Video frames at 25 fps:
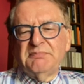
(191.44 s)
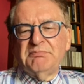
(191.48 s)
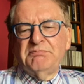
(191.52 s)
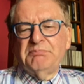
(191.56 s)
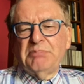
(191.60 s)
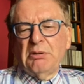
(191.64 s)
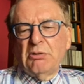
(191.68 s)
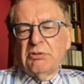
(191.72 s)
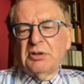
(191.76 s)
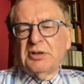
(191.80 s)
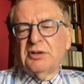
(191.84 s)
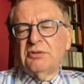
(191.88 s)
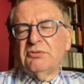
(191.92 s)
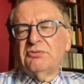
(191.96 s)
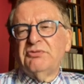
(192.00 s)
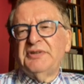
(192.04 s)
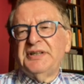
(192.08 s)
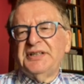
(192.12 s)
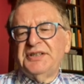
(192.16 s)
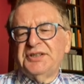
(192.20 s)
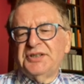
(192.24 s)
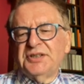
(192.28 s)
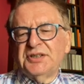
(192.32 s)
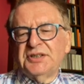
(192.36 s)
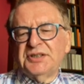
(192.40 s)
Bognor
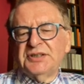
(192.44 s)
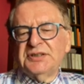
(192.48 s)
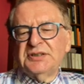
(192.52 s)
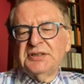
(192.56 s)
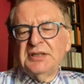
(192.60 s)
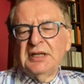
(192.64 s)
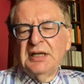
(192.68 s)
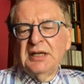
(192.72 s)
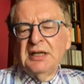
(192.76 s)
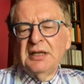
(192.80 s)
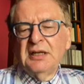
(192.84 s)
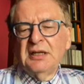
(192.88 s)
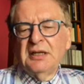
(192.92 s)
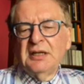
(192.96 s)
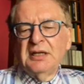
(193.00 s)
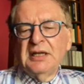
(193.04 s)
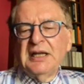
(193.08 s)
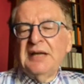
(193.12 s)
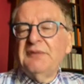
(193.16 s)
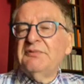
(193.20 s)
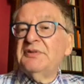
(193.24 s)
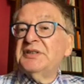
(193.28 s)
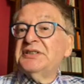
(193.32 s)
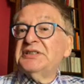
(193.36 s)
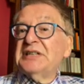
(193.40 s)
Regis.
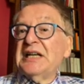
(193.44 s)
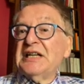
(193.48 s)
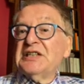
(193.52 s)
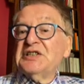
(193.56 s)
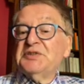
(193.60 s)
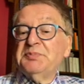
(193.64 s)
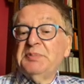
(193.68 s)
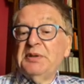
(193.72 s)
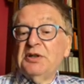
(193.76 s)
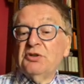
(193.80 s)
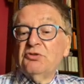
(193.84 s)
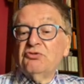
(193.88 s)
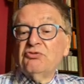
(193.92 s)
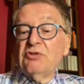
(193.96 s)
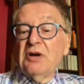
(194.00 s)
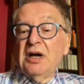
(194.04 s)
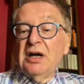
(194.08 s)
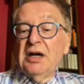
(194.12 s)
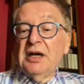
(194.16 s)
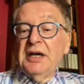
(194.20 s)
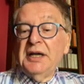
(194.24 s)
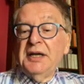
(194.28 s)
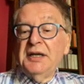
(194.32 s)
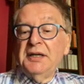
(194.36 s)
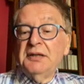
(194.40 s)
Let the tax bill
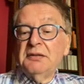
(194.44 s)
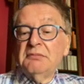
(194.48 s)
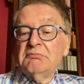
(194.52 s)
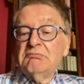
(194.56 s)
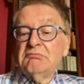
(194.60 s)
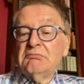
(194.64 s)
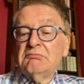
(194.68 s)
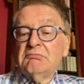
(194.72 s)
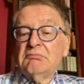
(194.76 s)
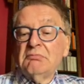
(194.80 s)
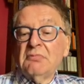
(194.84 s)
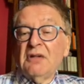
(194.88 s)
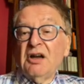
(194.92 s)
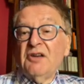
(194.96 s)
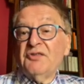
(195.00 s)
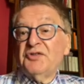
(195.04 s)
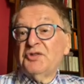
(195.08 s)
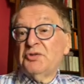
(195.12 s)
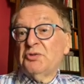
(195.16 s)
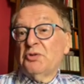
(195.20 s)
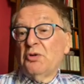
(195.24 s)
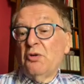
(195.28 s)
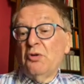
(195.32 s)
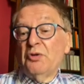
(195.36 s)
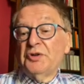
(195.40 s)
ride.
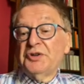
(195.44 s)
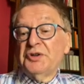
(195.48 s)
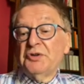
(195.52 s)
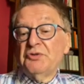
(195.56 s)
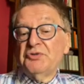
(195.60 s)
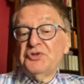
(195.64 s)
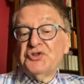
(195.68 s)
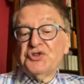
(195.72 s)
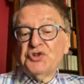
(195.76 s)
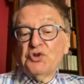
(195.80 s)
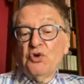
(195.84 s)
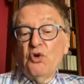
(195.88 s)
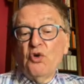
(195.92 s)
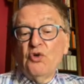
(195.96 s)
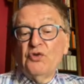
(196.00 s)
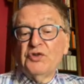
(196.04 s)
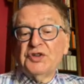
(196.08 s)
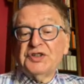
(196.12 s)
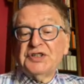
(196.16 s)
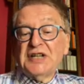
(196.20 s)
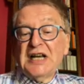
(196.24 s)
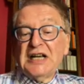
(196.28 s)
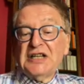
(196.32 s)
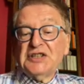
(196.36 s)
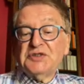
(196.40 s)
After all, you saw the
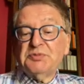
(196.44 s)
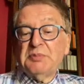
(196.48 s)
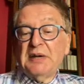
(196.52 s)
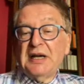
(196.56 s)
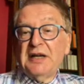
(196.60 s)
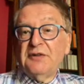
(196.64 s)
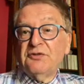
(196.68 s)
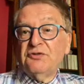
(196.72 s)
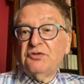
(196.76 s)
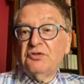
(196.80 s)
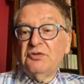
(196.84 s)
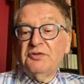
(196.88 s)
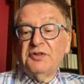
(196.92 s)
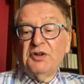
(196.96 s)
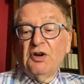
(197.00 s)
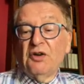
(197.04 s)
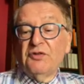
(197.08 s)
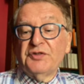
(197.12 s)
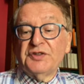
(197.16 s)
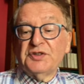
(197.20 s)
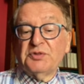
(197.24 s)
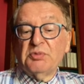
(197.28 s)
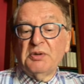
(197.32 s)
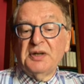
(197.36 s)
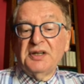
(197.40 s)
taxman through the
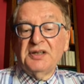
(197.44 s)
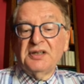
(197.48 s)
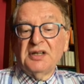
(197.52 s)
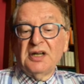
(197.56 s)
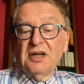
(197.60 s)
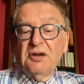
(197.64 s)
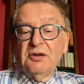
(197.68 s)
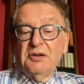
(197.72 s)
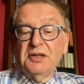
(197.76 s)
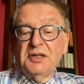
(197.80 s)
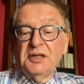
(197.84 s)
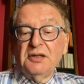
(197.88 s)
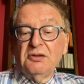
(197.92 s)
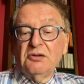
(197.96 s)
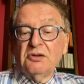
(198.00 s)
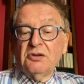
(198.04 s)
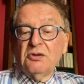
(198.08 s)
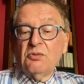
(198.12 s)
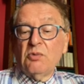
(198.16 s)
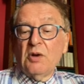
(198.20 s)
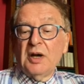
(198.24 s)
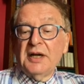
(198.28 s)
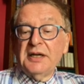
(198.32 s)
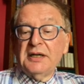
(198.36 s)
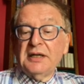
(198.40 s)
office window and he
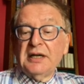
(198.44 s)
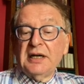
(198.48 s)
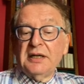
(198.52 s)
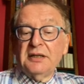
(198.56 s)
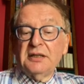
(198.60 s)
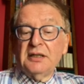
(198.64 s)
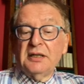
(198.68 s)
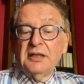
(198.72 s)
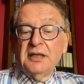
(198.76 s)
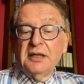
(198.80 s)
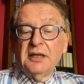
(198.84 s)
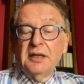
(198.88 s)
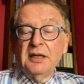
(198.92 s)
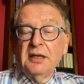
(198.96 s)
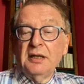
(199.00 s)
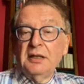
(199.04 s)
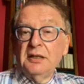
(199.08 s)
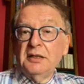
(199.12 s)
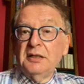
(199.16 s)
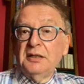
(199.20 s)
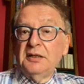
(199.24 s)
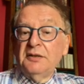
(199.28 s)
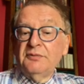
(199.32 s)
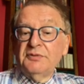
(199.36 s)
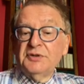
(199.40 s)
looked quite cuddly.
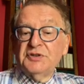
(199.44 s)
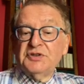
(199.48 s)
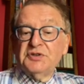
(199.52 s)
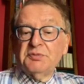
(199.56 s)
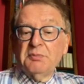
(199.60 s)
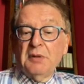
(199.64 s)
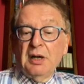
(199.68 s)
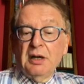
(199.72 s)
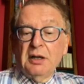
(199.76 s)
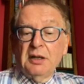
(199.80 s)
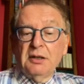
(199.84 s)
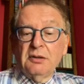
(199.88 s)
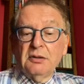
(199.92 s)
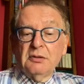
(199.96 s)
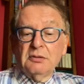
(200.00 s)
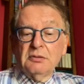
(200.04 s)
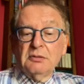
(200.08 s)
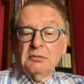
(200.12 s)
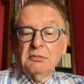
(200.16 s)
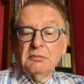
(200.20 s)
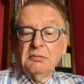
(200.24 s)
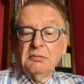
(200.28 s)
He even smiled.